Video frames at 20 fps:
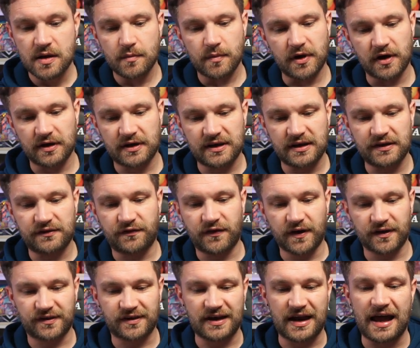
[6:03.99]
But look at these
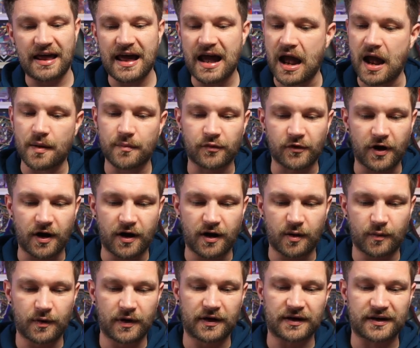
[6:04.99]
first edition. That Abra
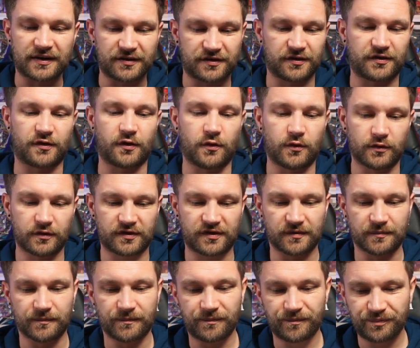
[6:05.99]
artwork is just
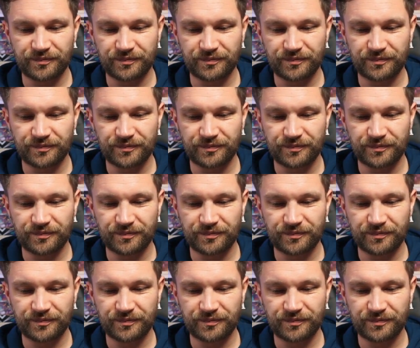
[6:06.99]
awesome.